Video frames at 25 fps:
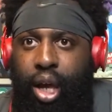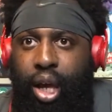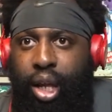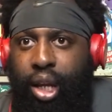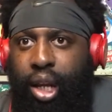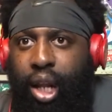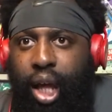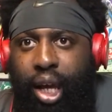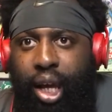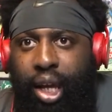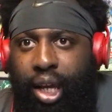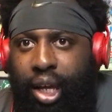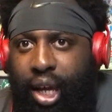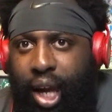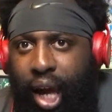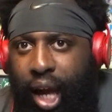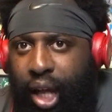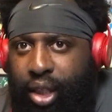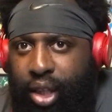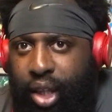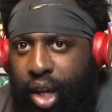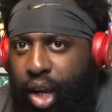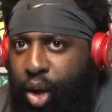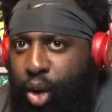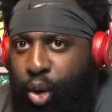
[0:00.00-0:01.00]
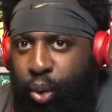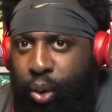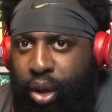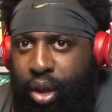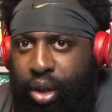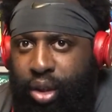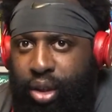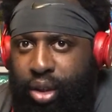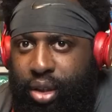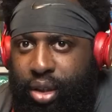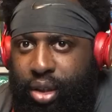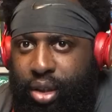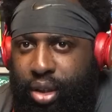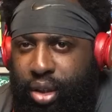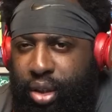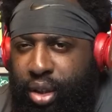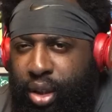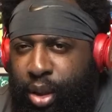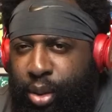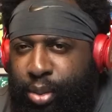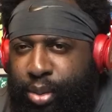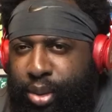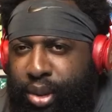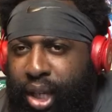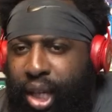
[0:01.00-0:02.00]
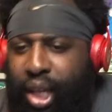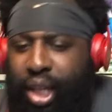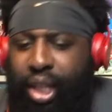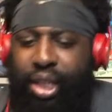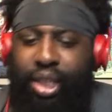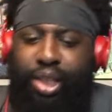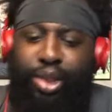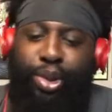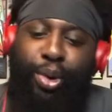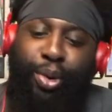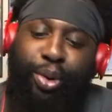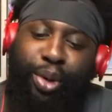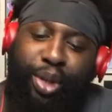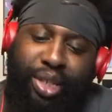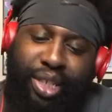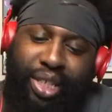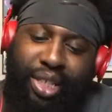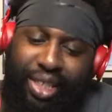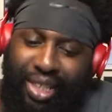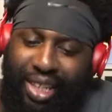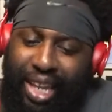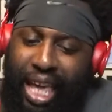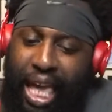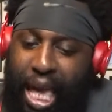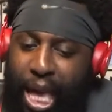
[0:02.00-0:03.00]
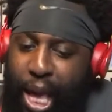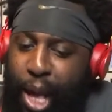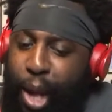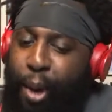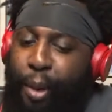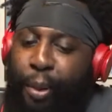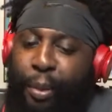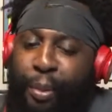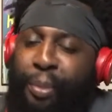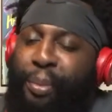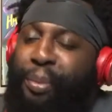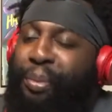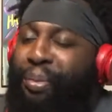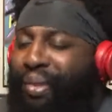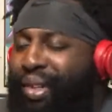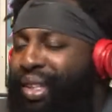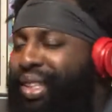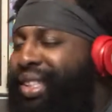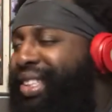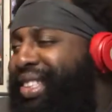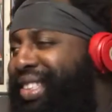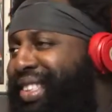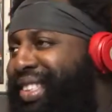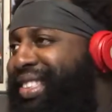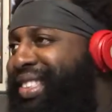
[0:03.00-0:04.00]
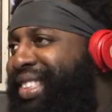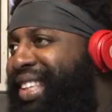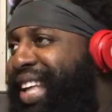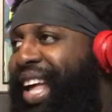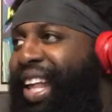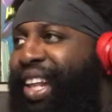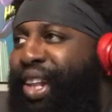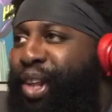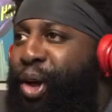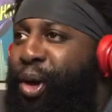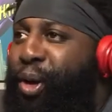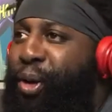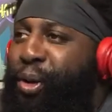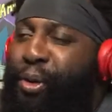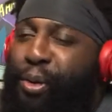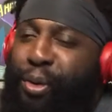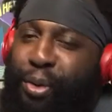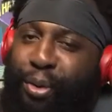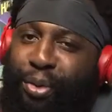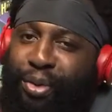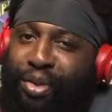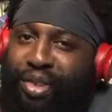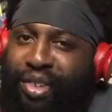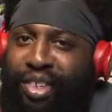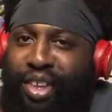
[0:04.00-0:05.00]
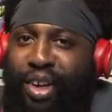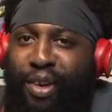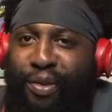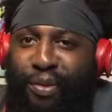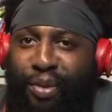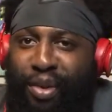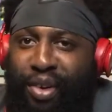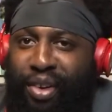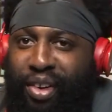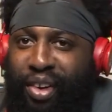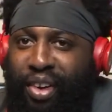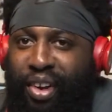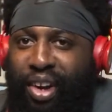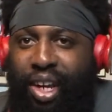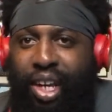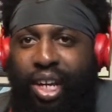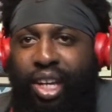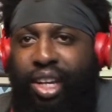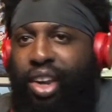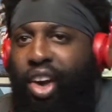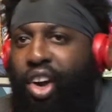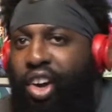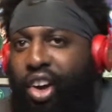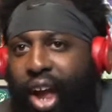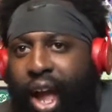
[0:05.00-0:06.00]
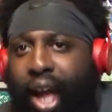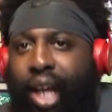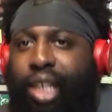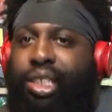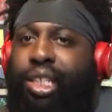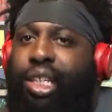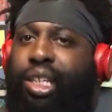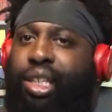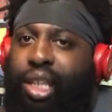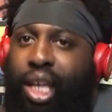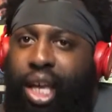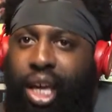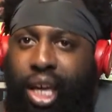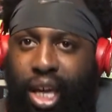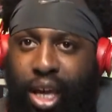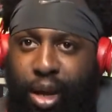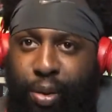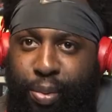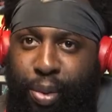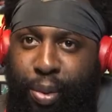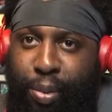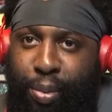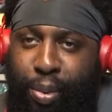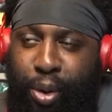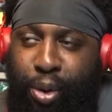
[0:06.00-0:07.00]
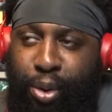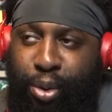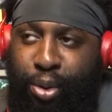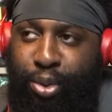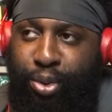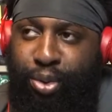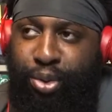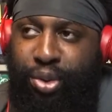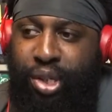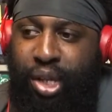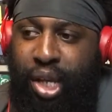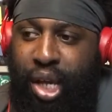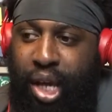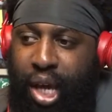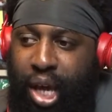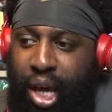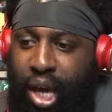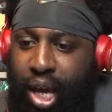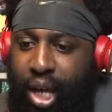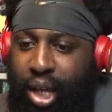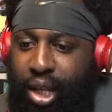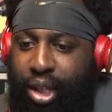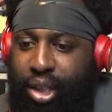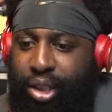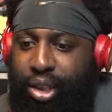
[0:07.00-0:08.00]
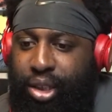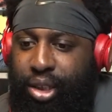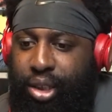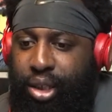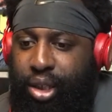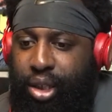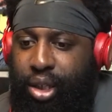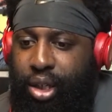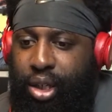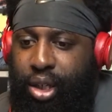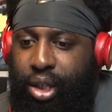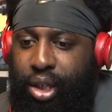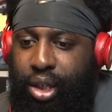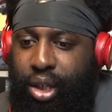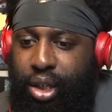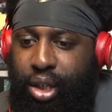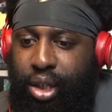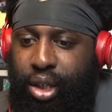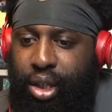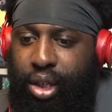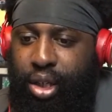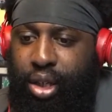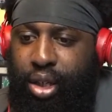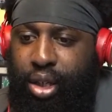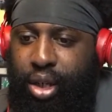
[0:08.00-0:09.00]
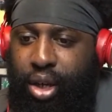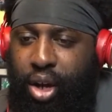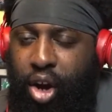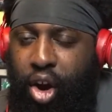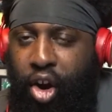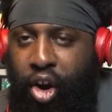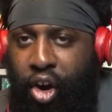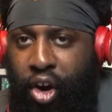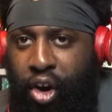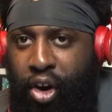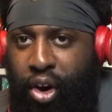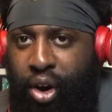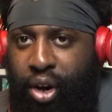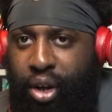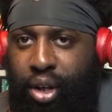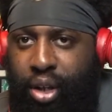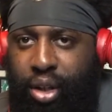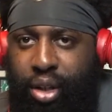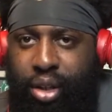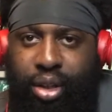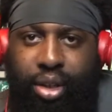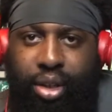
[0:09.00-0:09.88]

and, like, got there quicker. You know what I'm saying? So it's him. That whole stuff with her and her actually thinking he proposed to her,